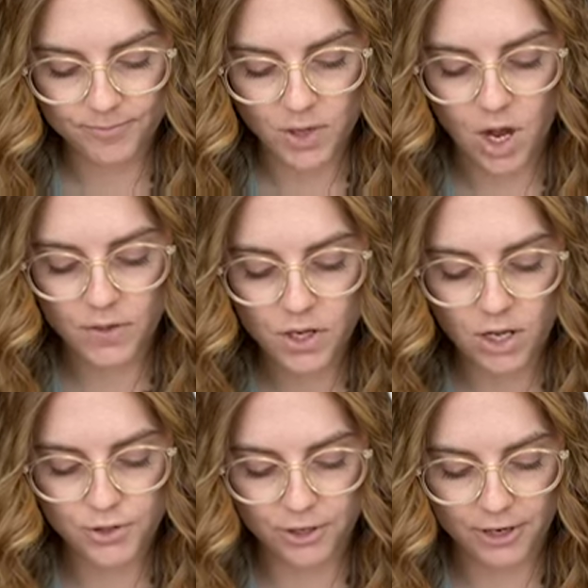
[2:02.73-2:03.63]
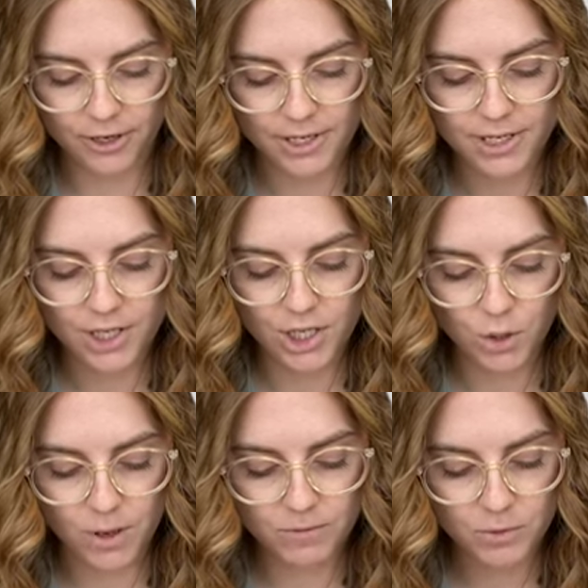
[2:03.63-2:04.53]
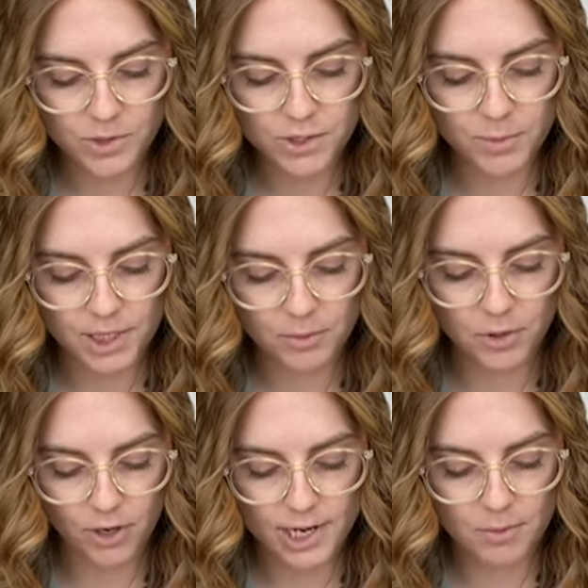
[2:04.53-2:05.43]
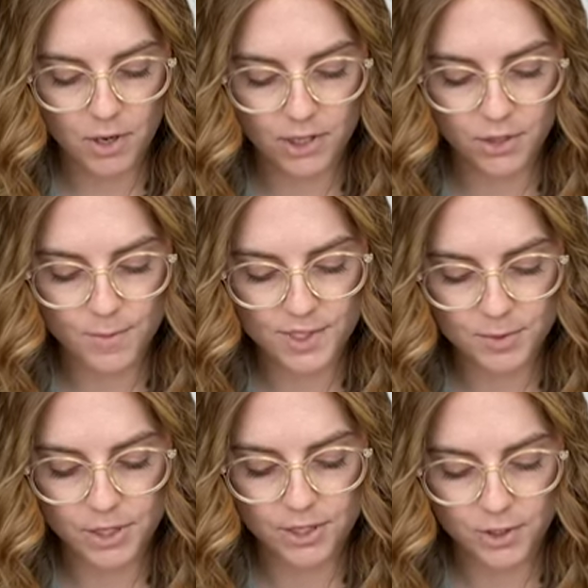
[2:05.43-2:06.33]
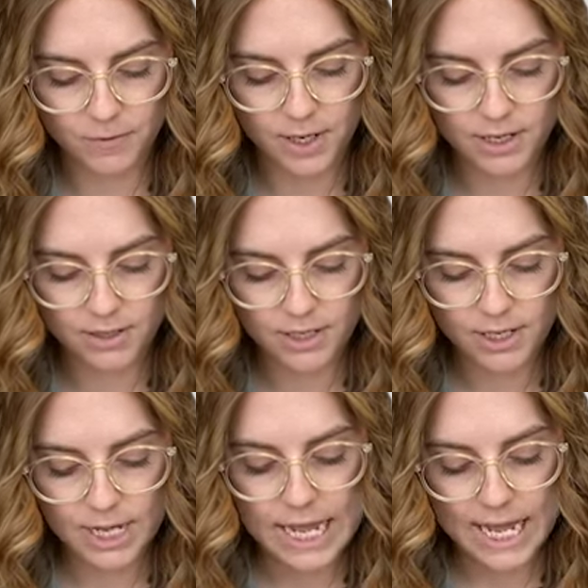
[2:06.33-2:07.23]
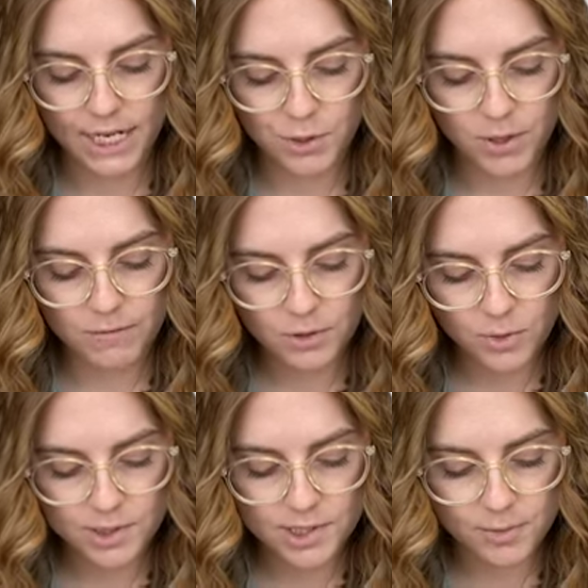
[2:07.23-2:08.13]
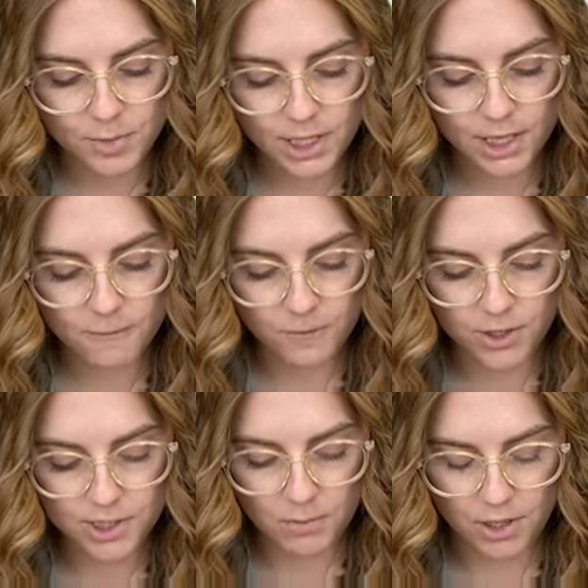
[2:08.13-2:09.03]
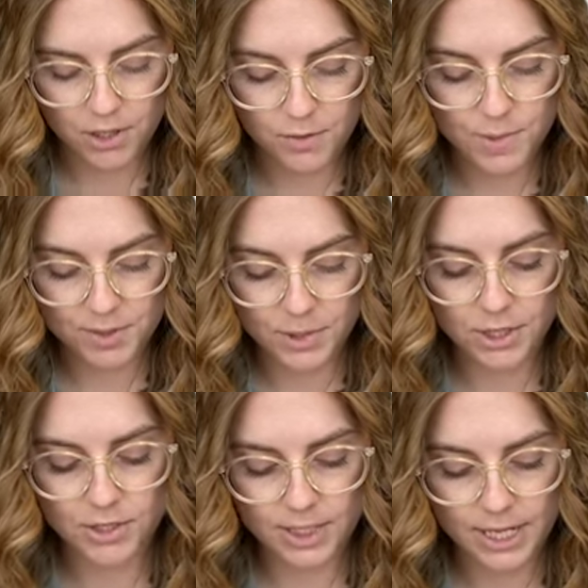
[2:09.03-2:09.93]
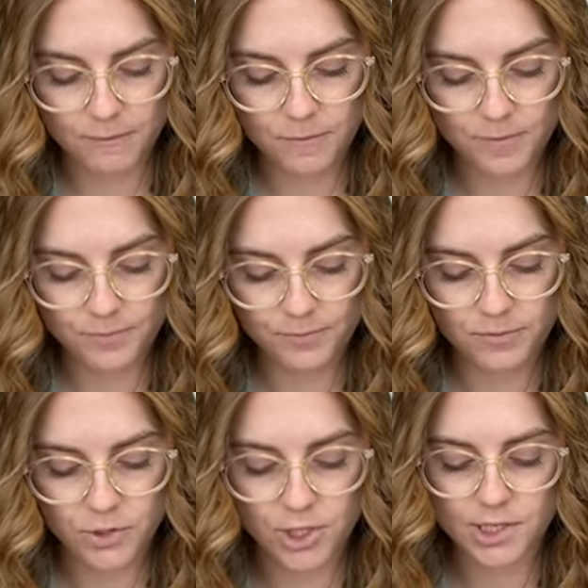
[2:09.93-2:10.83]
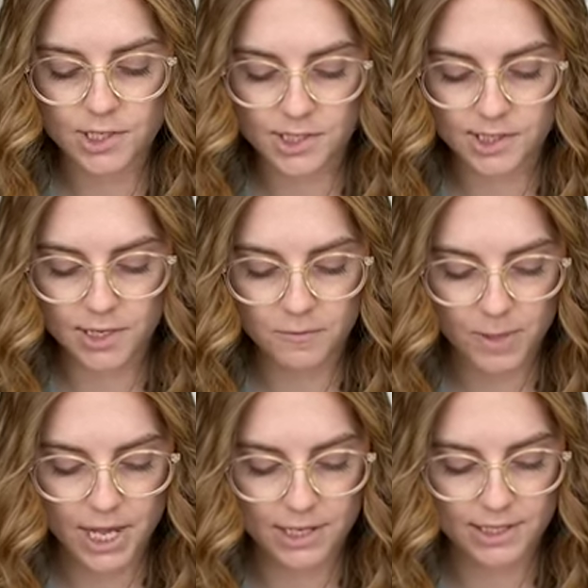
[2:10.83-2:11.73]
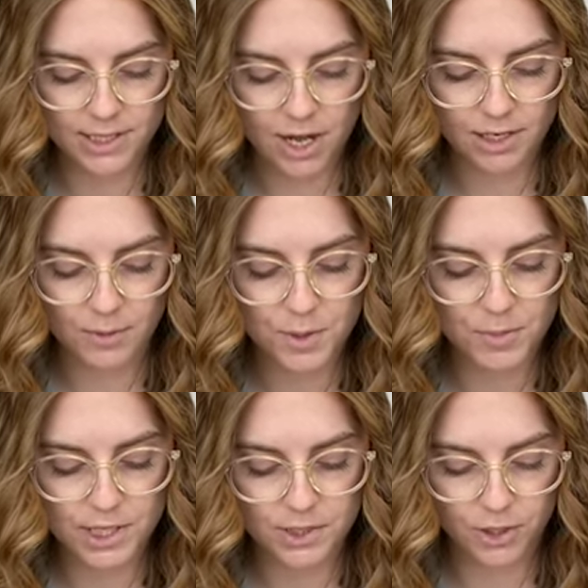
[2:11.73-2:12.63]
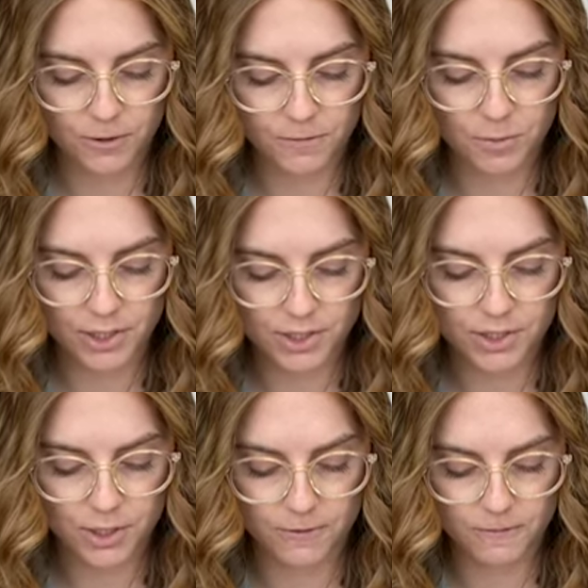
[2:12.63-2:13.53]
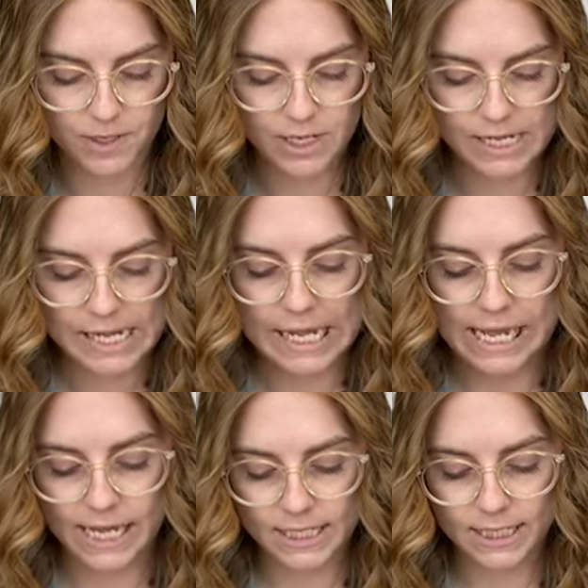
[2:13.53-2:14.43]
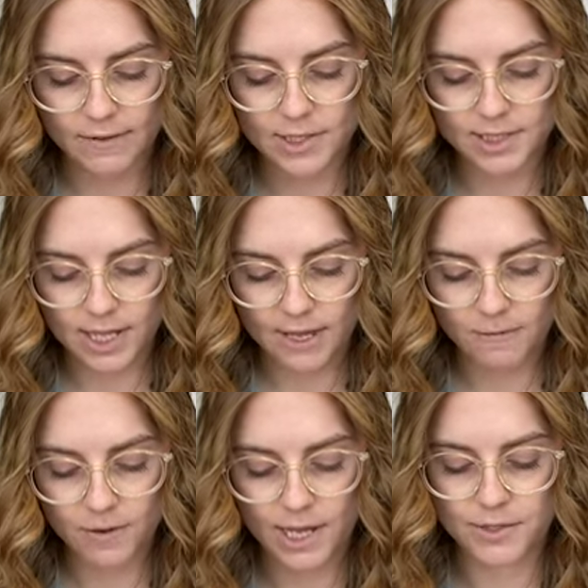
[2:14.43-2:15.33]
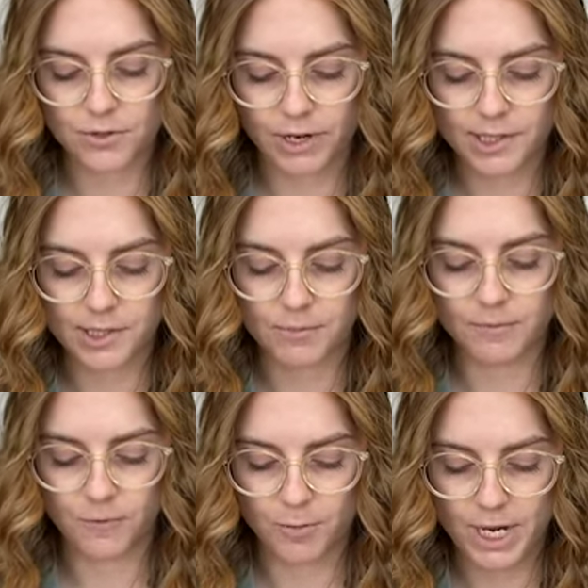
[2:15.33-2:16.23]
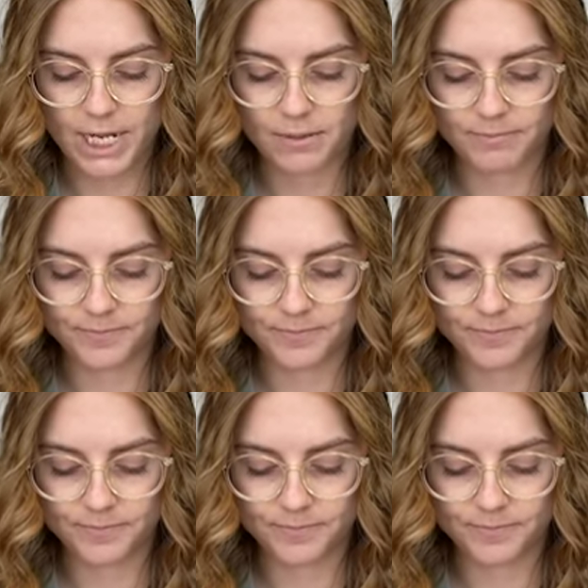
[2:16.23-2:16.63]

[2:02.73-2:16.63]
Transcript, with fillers: On the contrary, whoever wants to become great among you must be your servant, and whoever wants to be first among you must be your slave, just as the Son of Man did not come to be served, but to serve, and to give his life as a ransom for many.